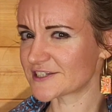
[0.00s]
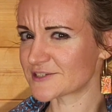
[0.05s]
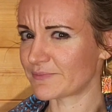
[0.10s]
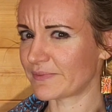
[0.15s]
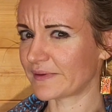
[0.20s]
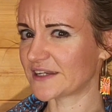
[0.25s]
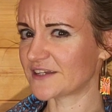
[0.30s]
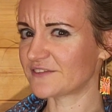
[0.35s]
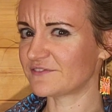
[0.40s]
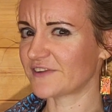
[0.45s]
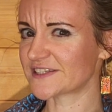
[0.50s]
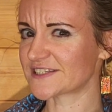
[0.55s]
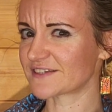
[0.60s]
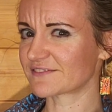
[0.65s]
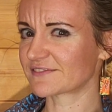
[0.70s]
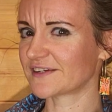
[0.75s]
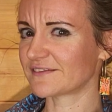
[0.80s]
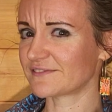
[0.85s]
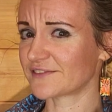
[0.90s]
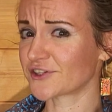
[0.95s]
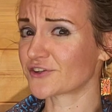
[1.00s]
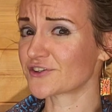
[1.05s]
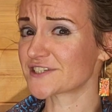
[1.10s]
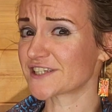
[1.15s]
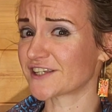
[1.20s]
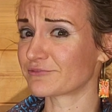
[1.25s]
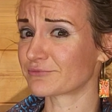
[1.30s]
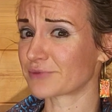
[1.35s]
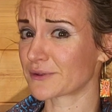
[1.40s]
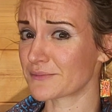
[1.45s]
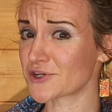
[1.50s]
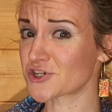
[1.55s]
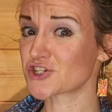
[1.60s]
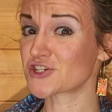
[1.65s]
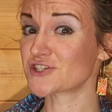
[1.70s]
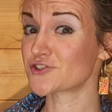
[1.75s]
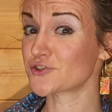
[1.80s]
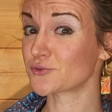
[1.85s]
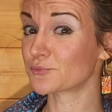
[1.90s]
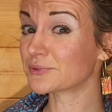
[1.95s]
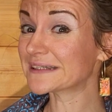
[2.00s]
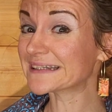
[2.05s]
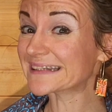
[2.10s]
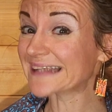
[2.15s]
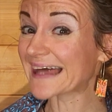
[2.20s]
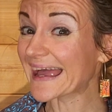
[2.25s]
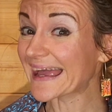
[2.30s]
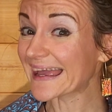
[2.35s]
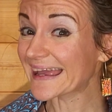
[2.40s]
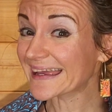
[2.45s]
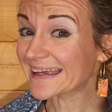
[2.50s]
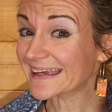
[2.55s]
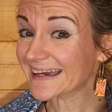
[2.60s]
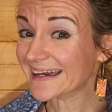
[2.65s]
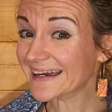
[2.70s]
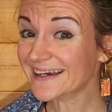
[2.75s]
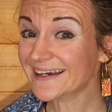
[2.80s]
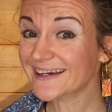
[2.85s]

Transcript: benefits of giving yourself permission to play